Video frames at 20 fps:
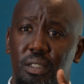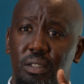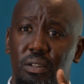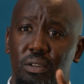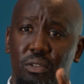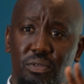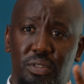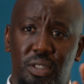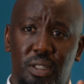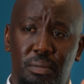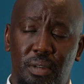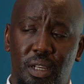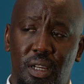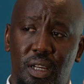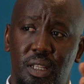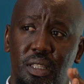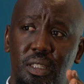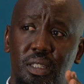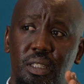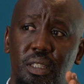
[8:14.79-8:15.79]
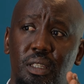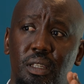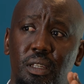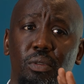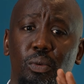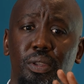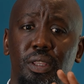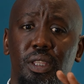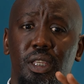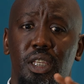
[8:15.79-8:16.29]
of SIM cards
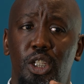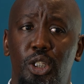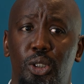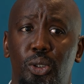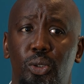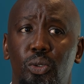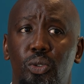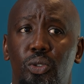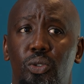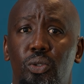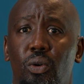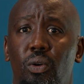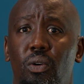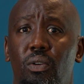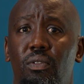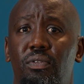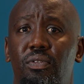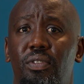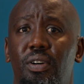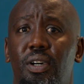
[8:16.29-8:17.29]
with issues of